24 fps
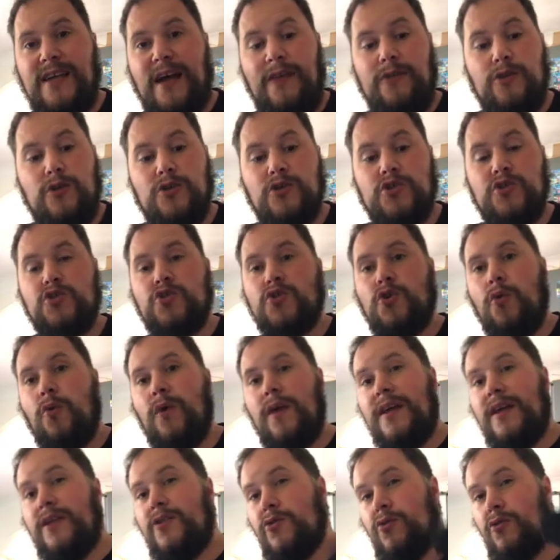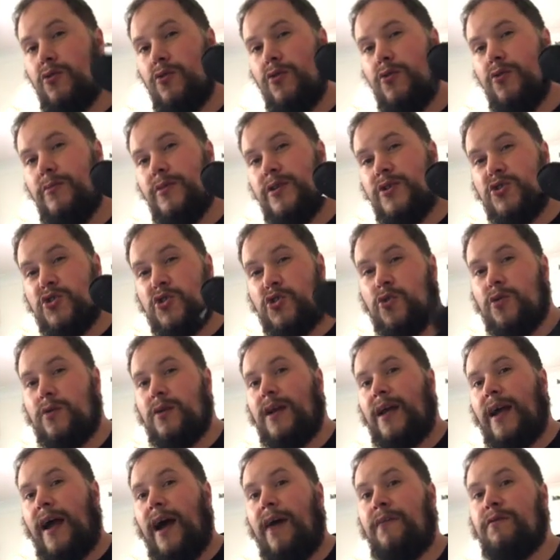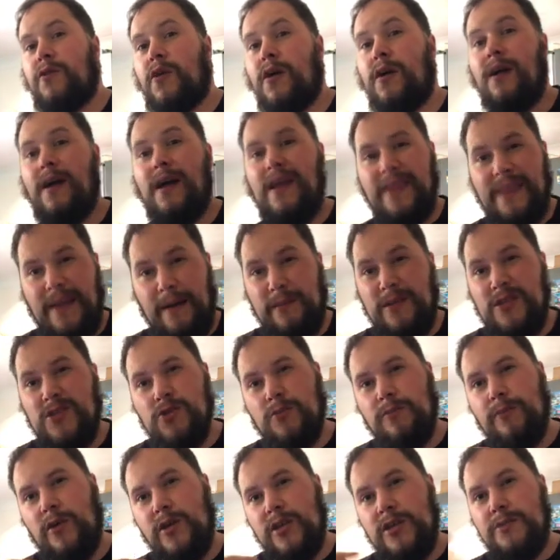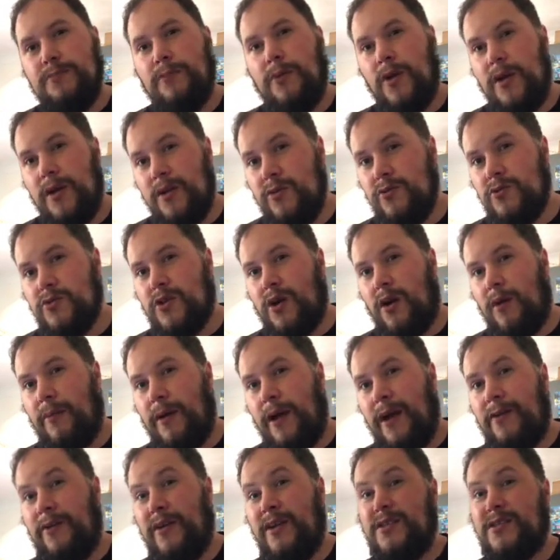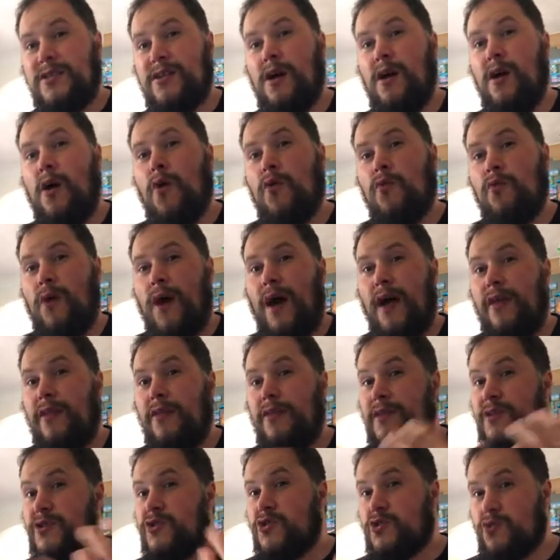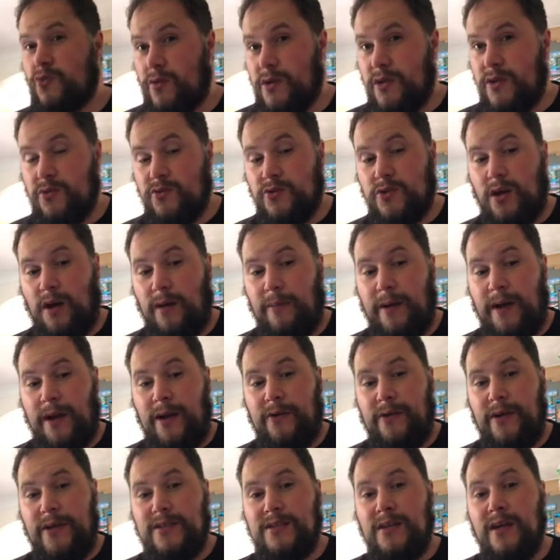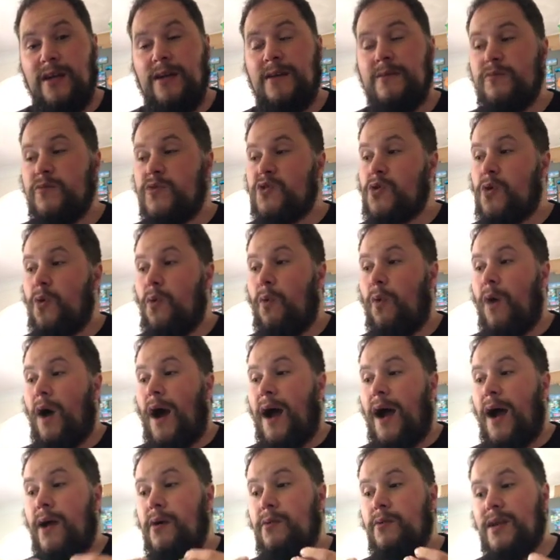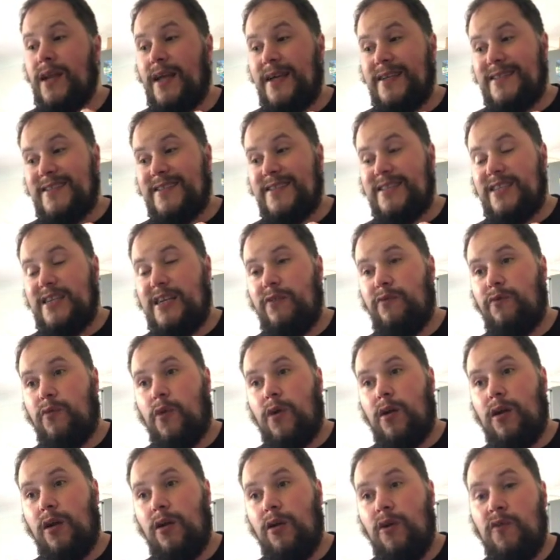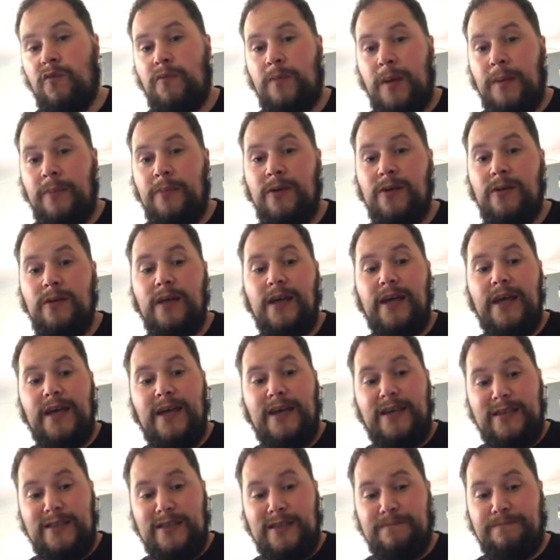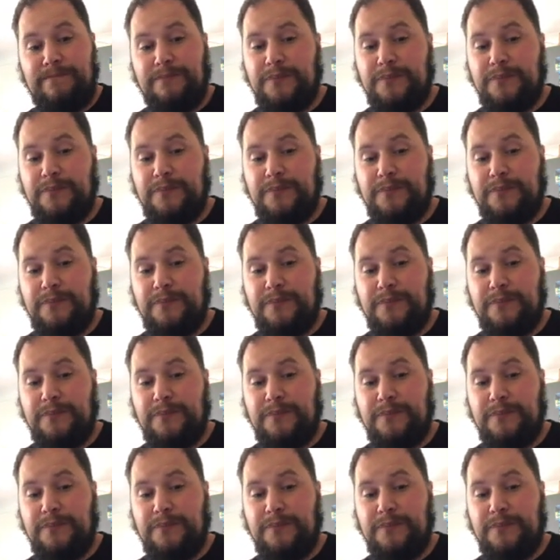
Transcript: and they're showing in your Lumen shortly after, that means your body's burning those carbohydrates rather than storing those carbohydrates. So what I would like to see for a lot of people is